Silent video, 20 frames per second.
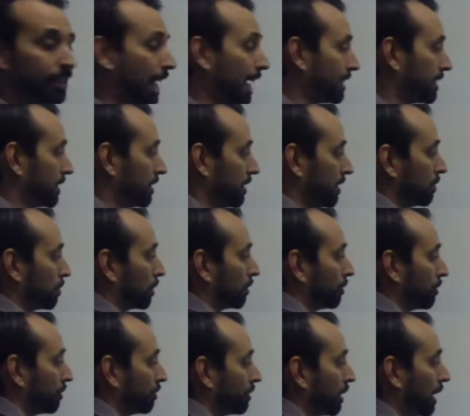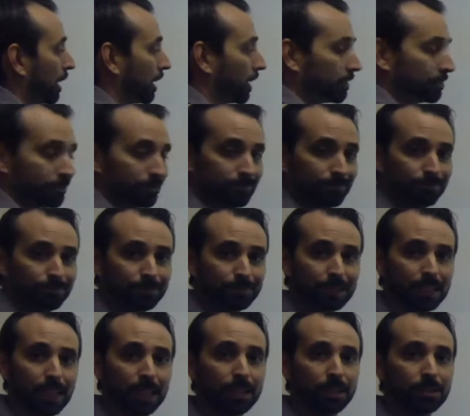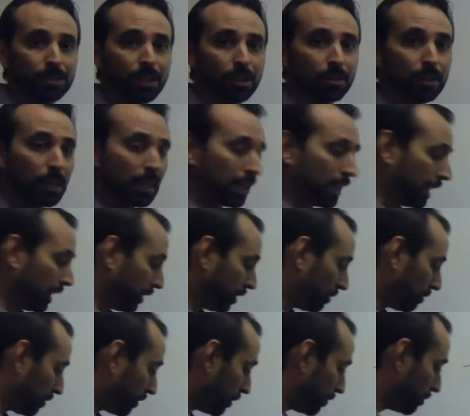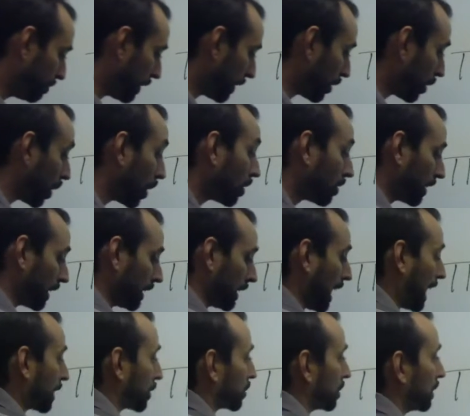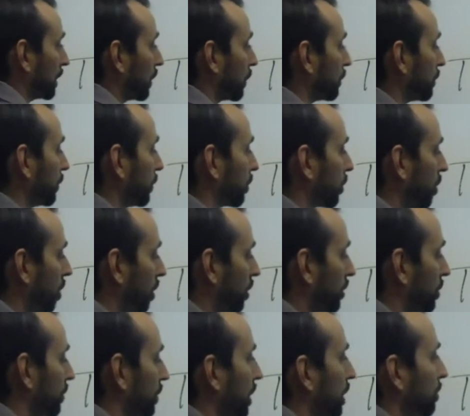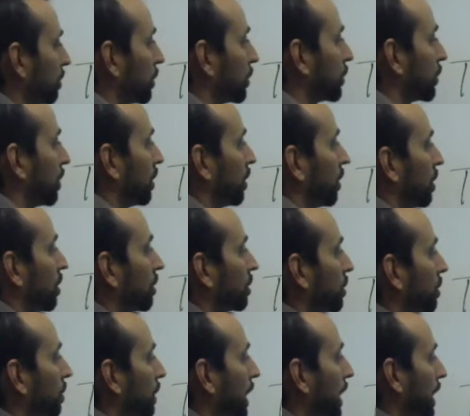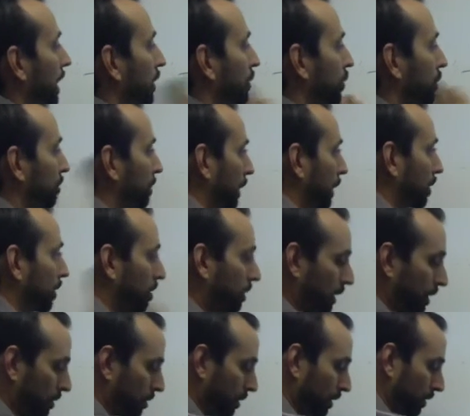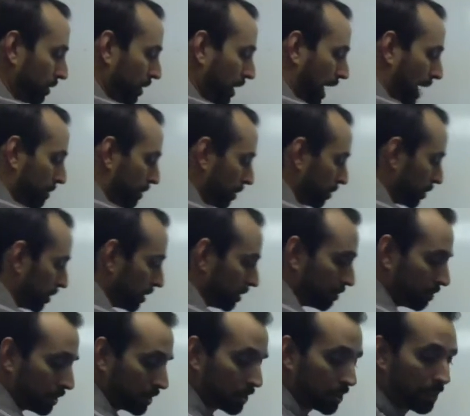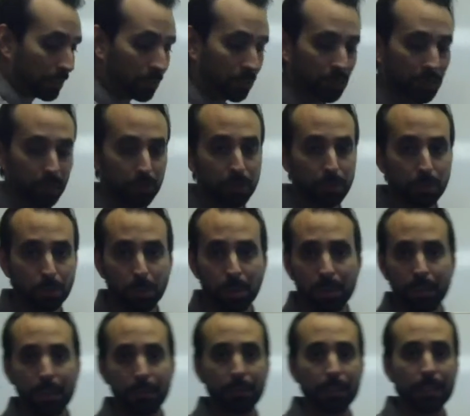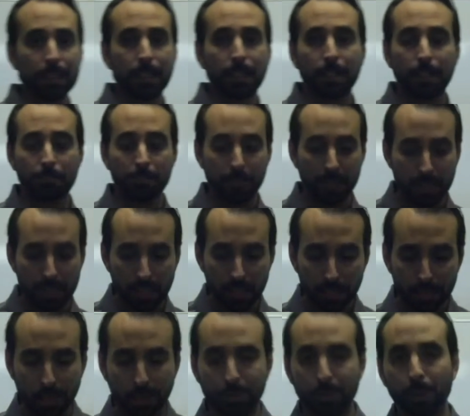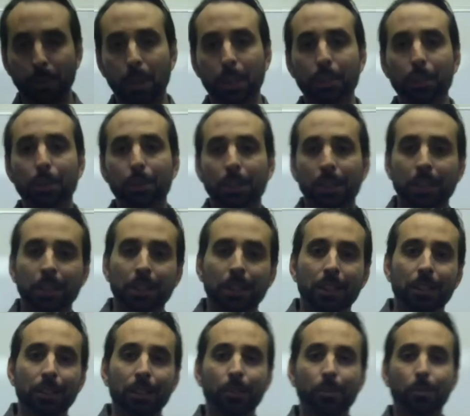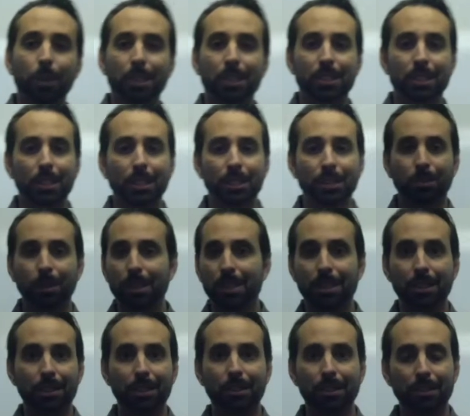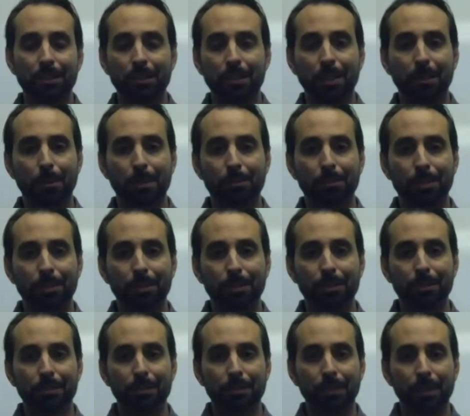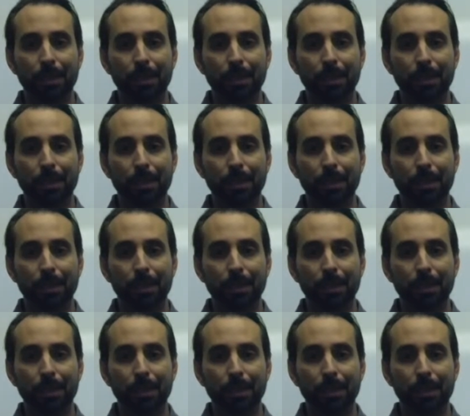that's the number for 5. Okay, so you've been actually learning your cardinal numbers along the way as you've been going through your chapters. Stevens gives you one every time. So if you want to know what's the number for